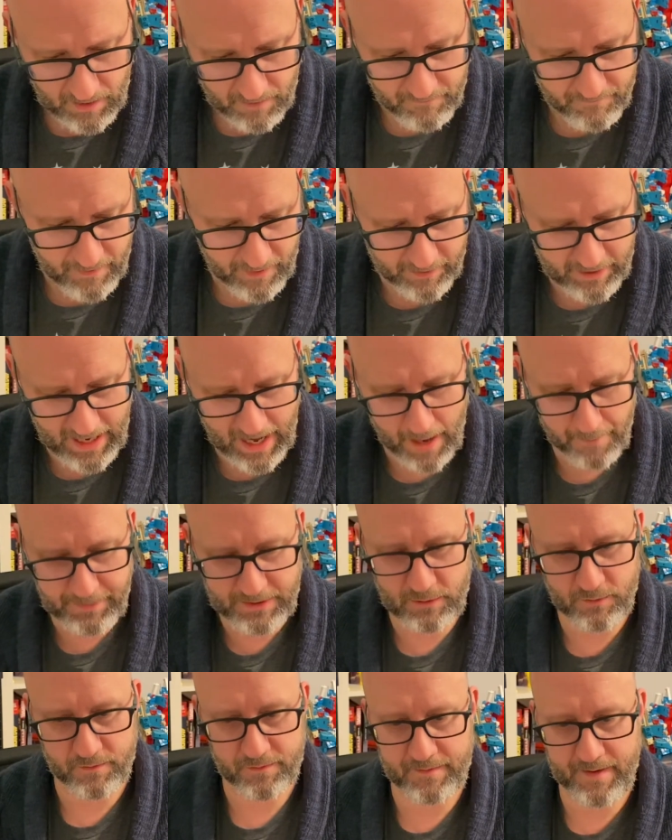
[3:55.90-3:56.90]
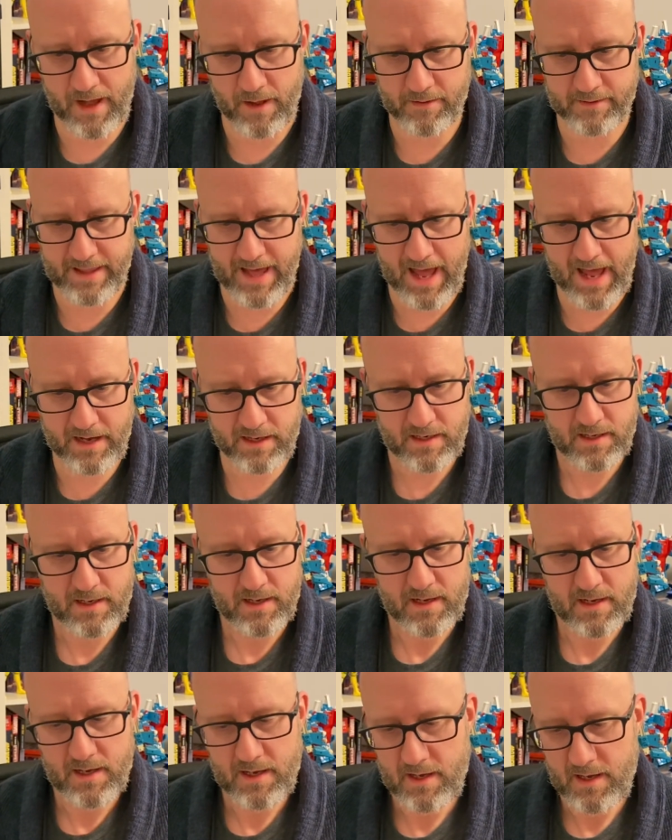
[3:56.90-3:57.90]
Very happy to have found that.
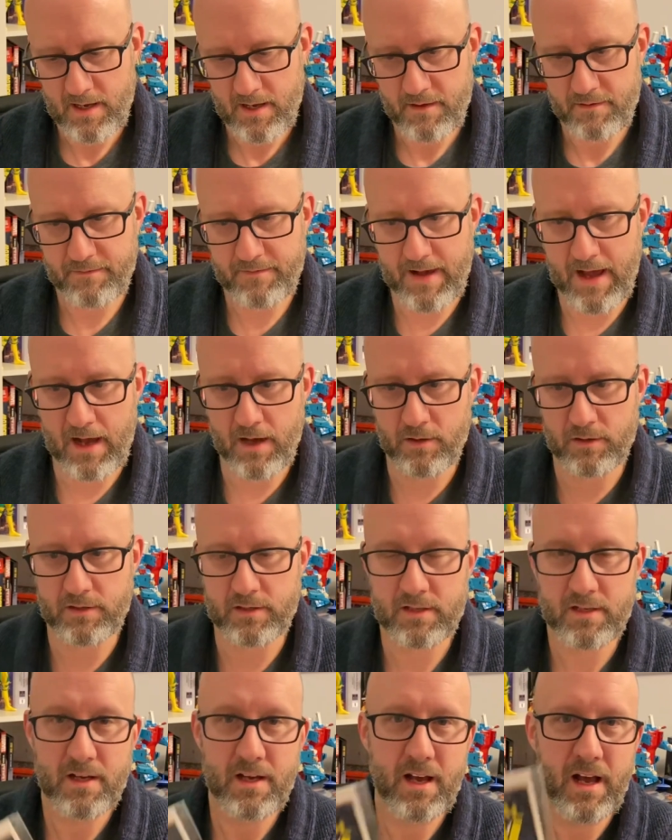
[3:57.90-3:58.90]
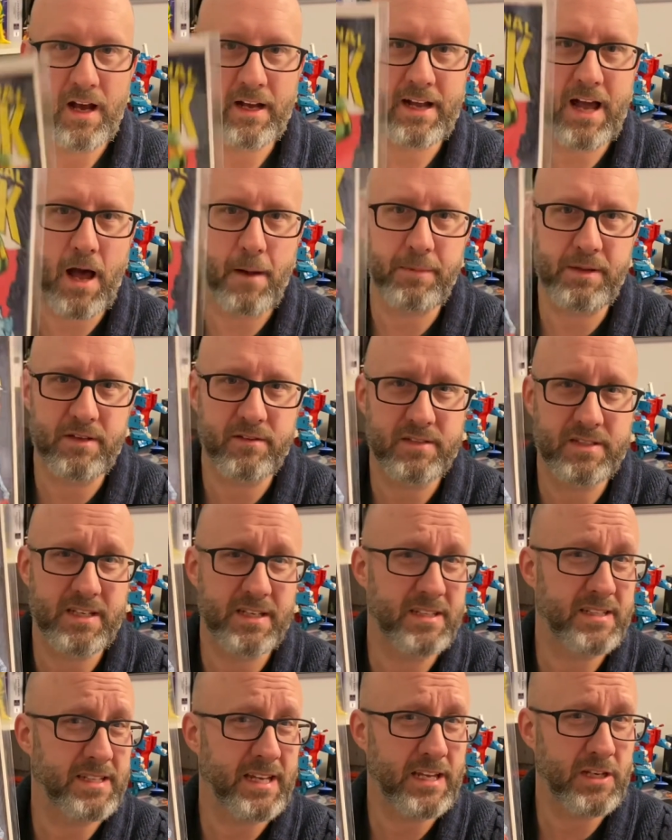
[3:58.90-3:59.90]
Found a copy of
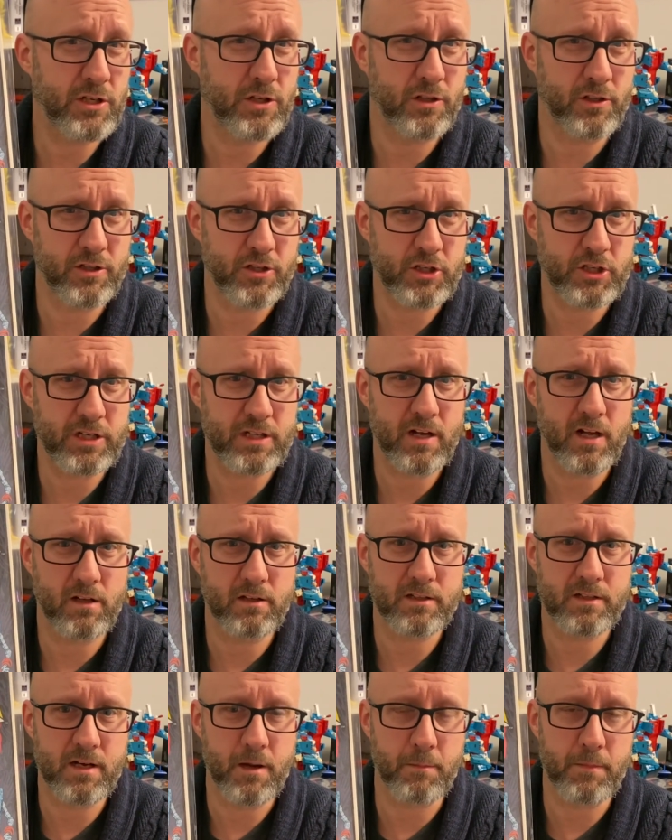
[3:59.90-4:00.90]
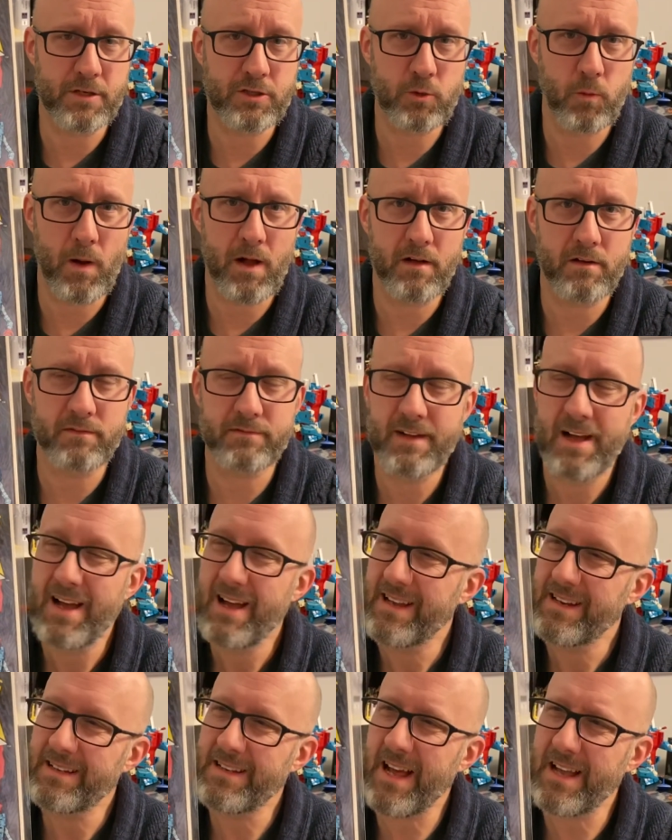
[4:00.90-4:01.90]
Sensational She-Hulk number 12.
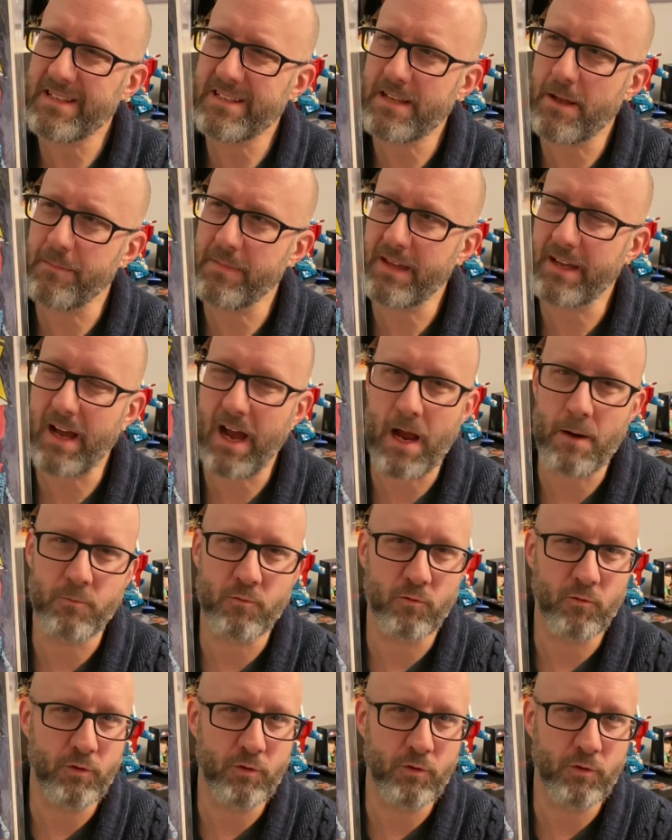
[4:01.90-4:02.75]
Not something I'm